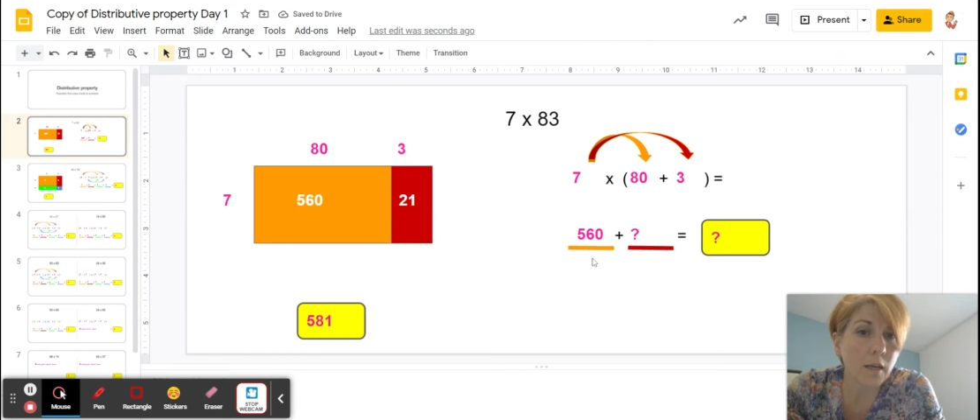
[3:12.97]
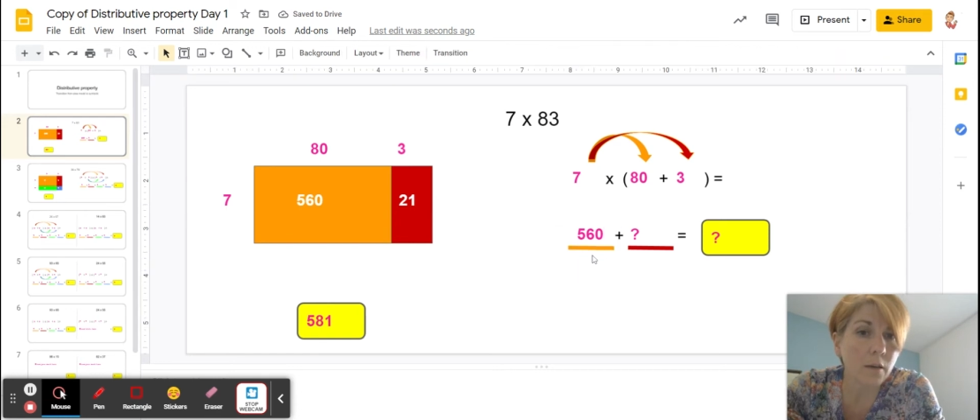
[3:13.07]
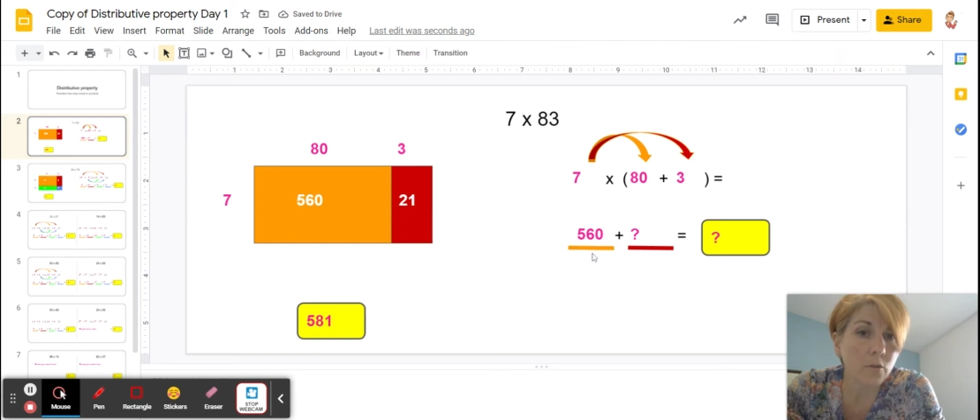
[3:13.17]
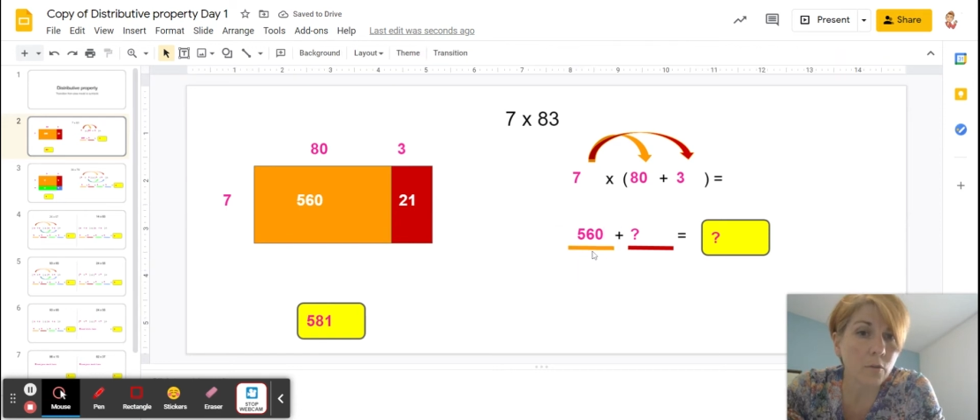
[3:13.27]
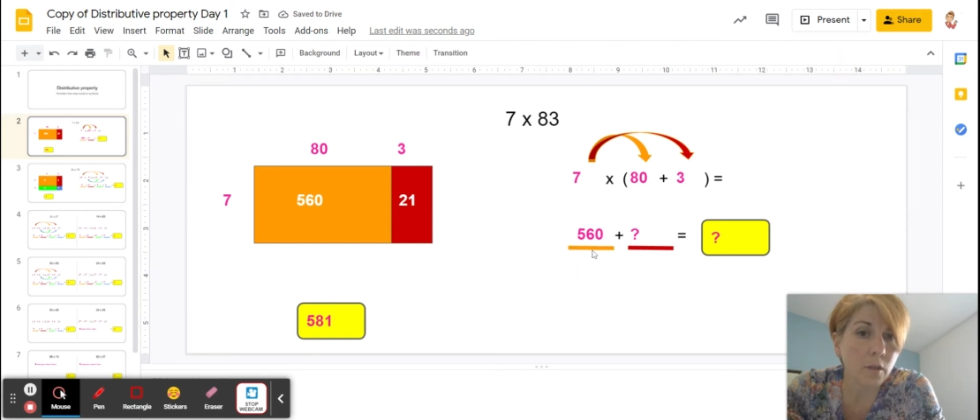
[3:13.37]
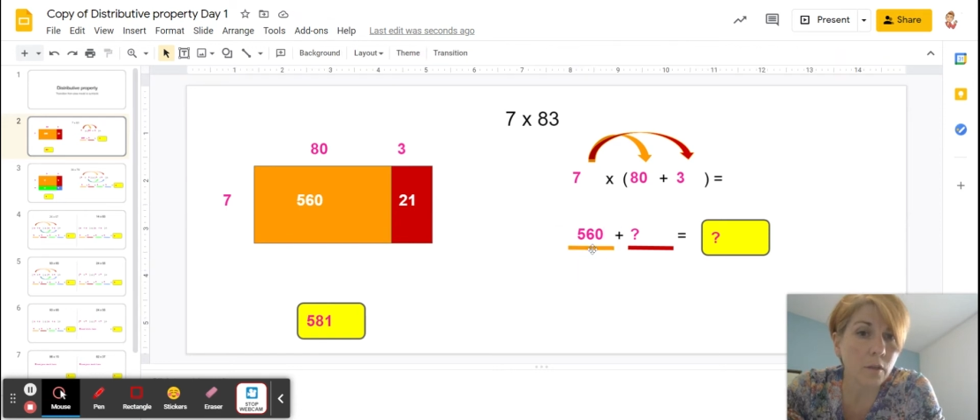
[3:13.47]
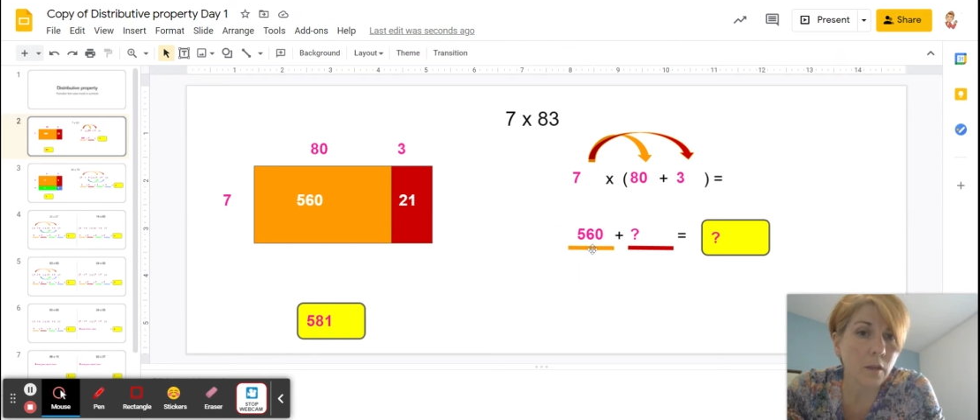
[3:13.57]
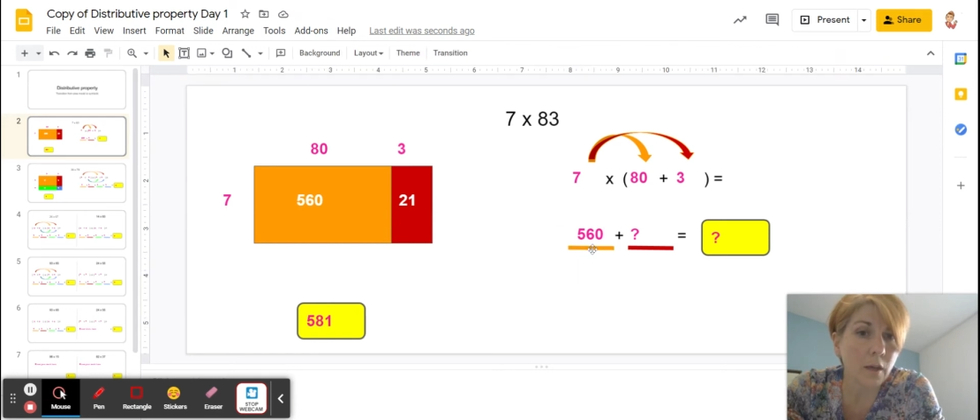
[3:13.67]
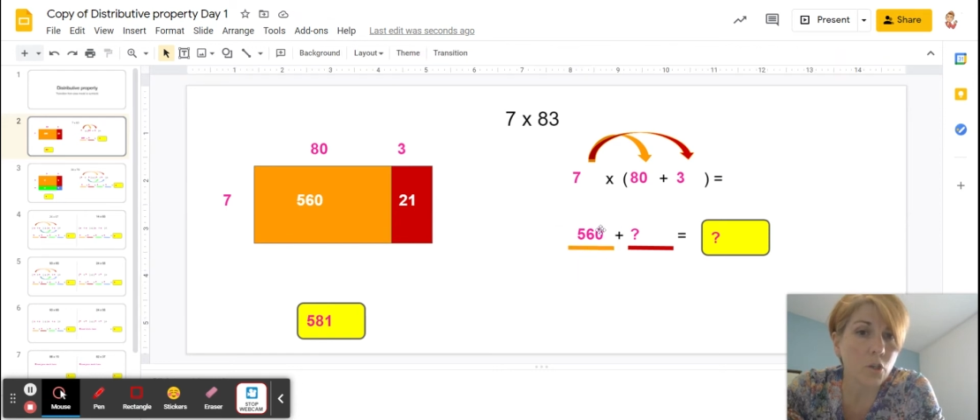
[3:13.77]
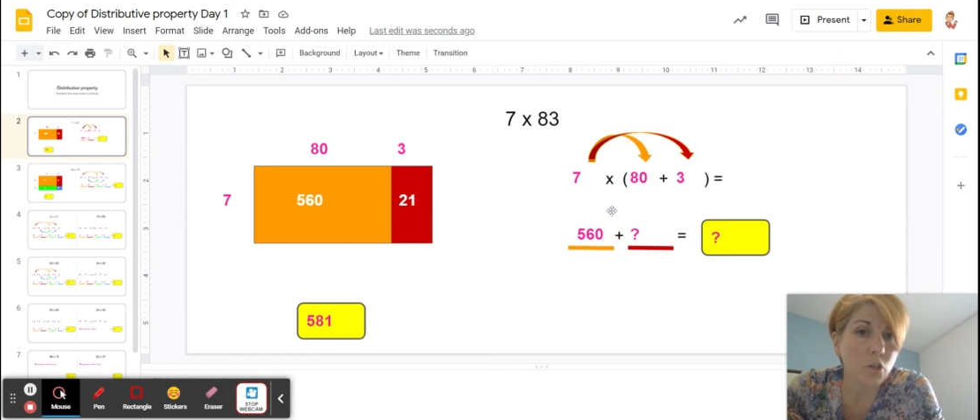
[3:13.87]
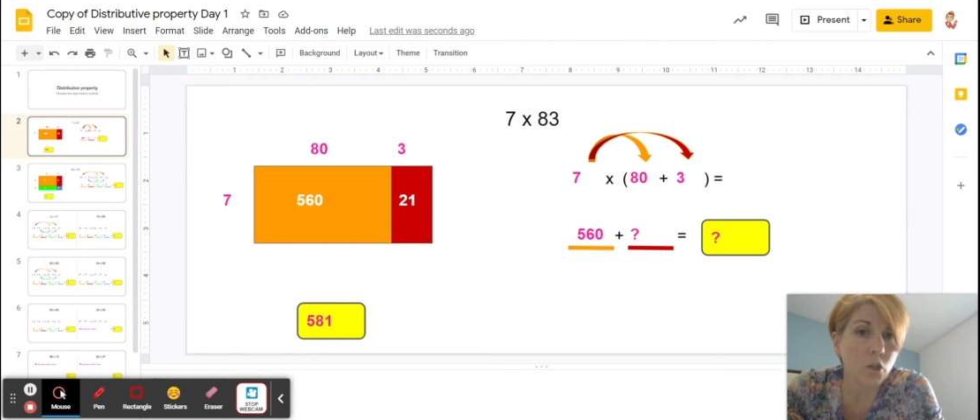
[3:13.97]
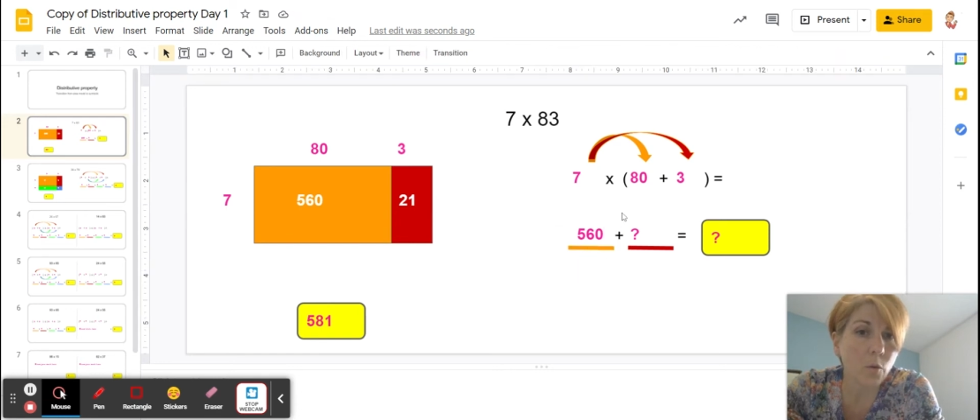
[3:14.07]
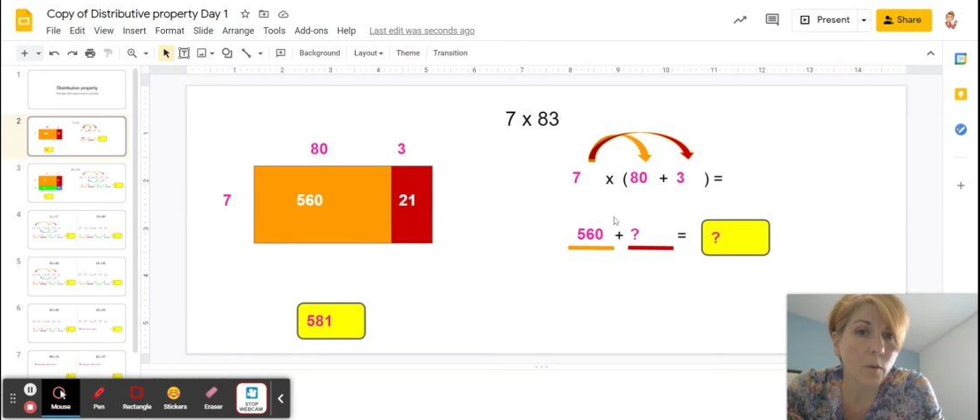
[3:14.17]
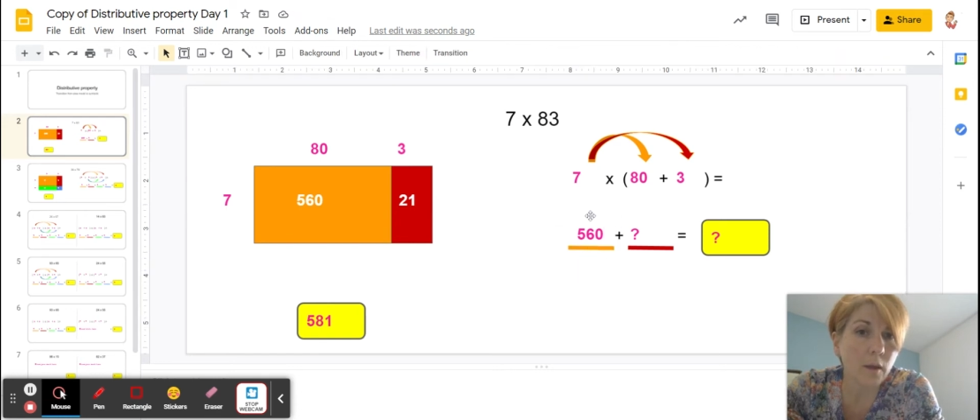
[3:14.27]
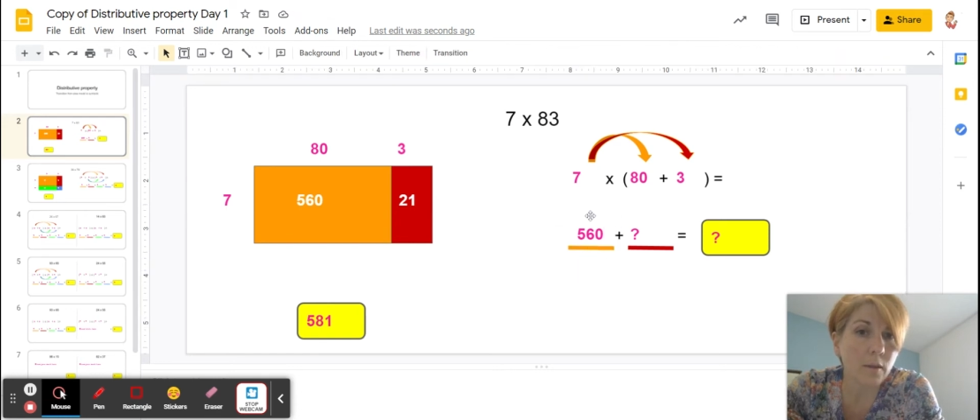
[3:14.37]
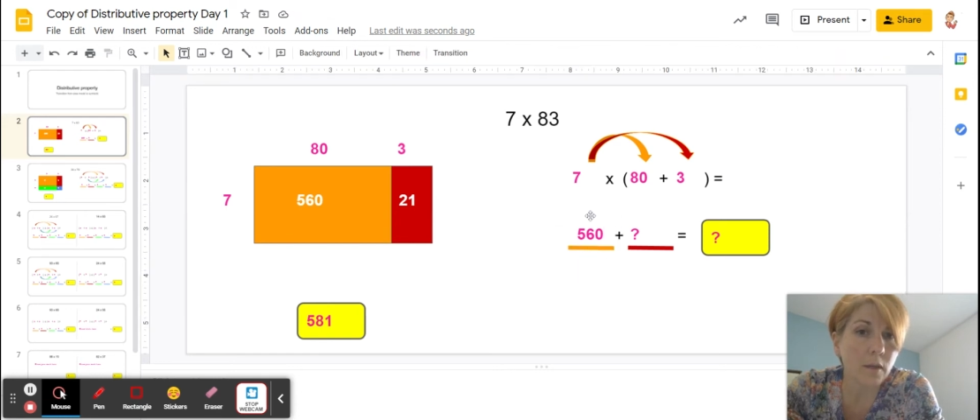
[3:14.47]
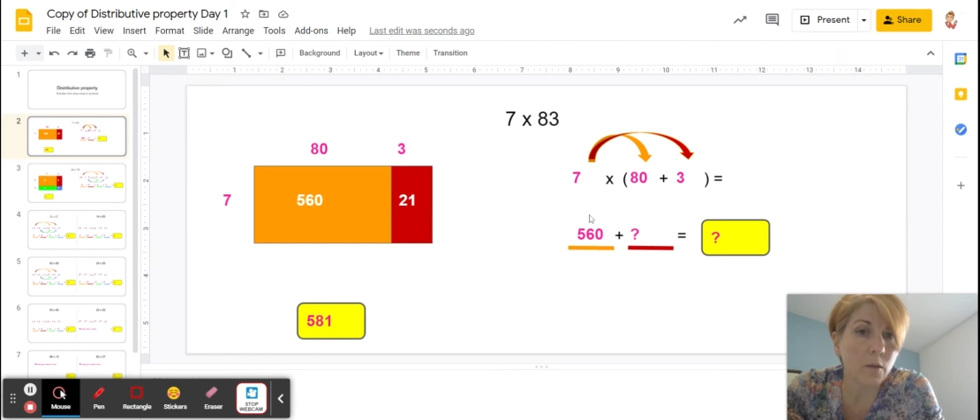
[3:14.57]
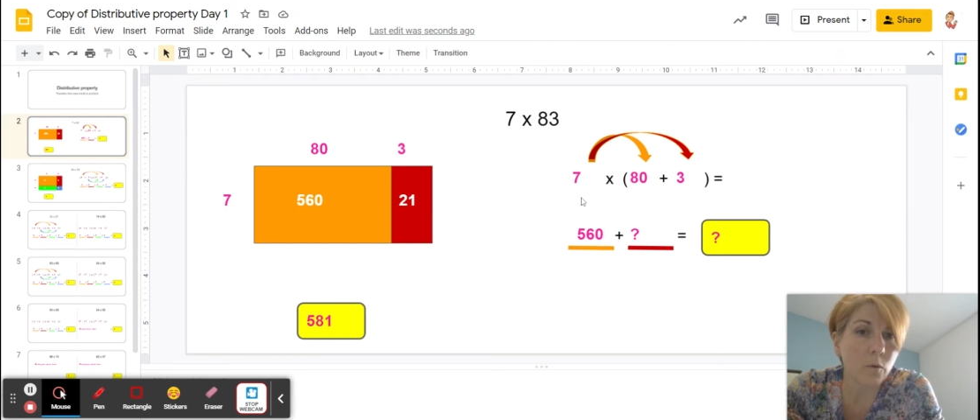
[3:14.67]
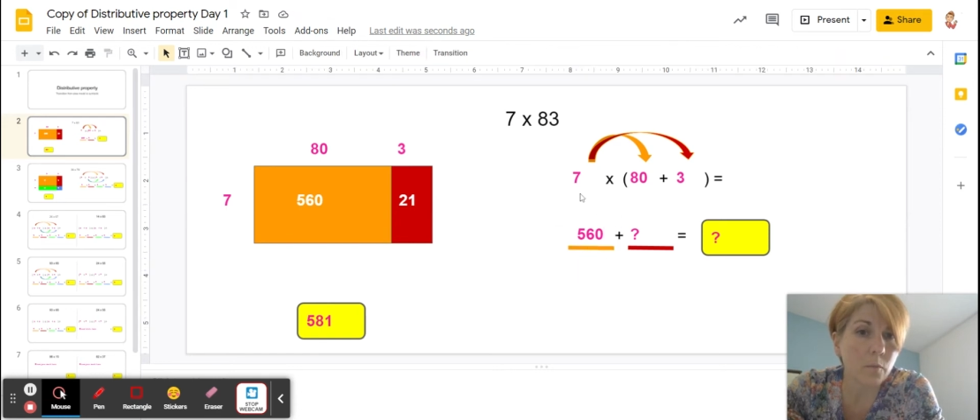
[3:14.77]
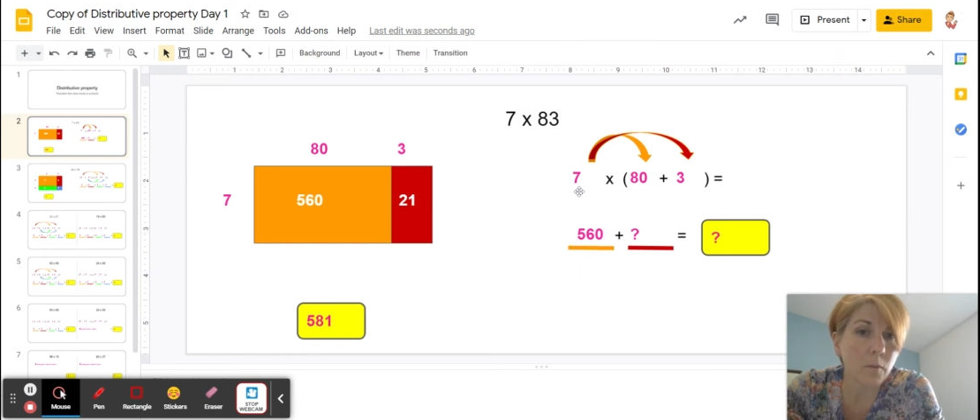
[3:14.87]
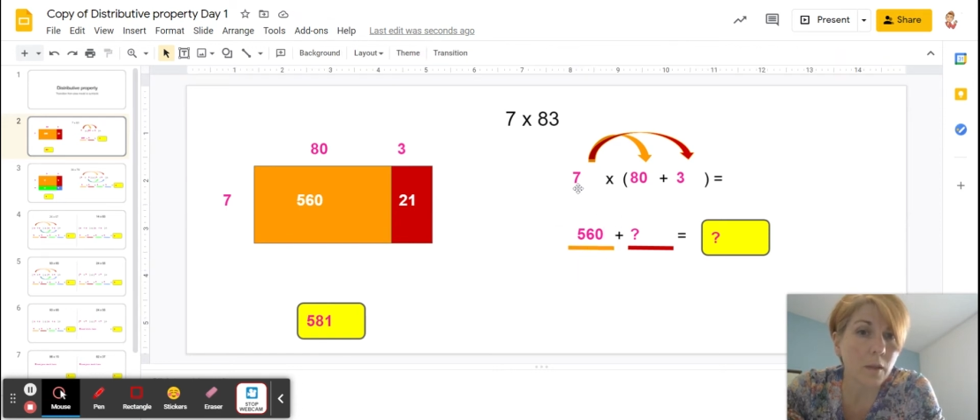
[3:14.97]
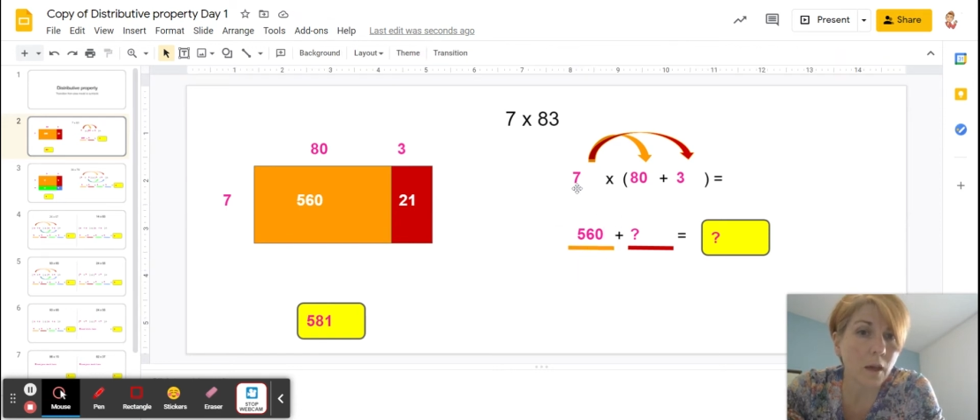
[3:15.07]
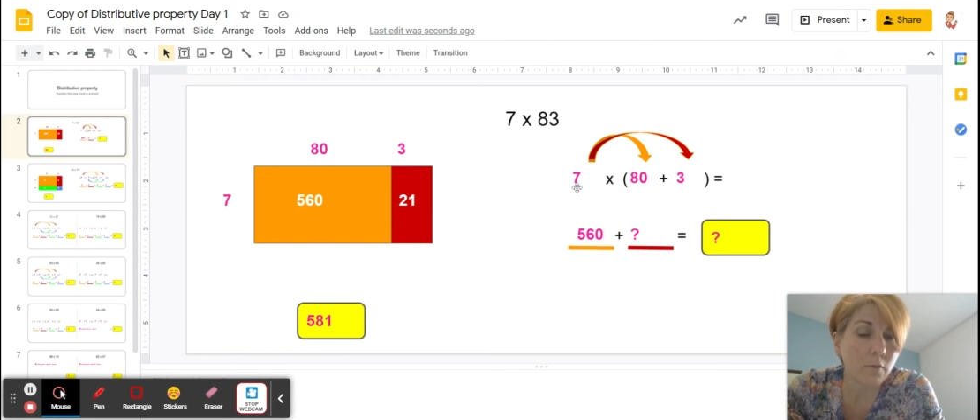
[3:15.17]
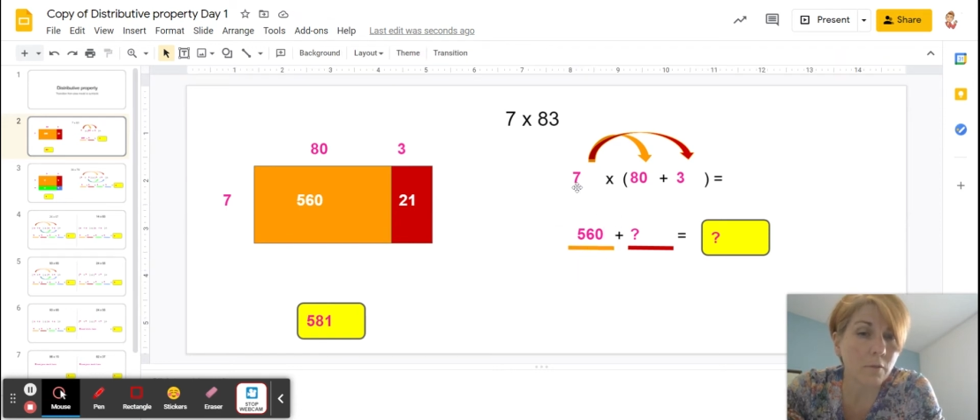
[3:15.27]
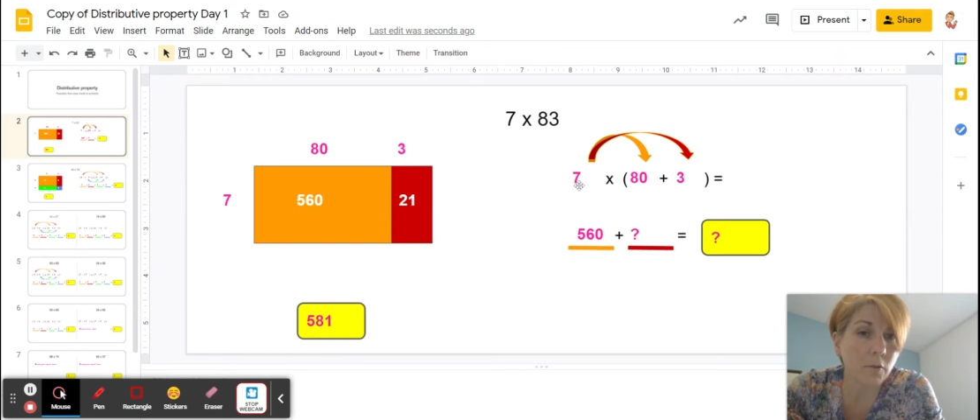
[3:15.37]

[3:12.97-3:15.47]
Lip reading: underneath that showing that it would be that